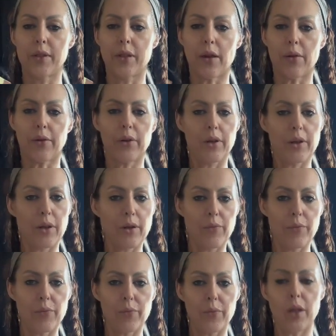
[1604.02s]
Sound good?
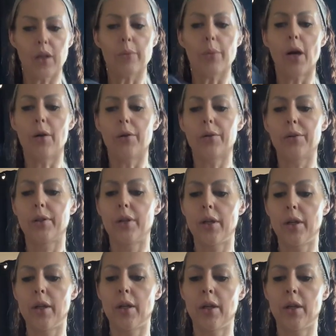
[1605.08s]
In about
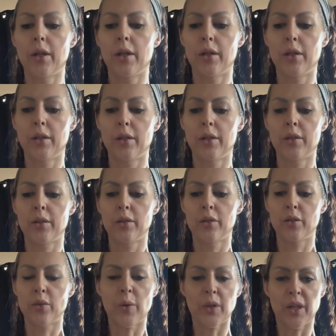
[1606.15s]

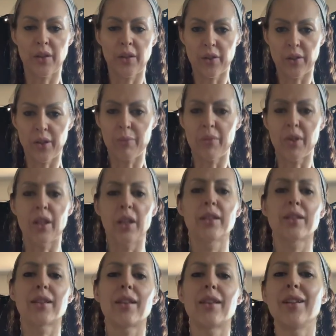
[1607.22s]
20-30
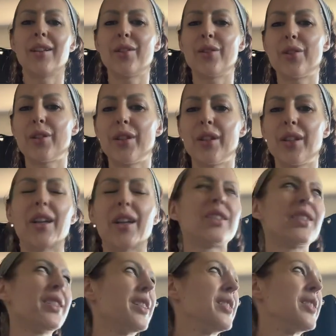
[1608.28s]
minutes. I think usually,
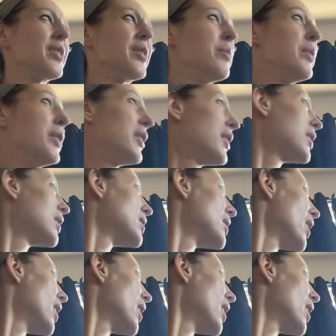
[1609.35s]
actually it's the middle of the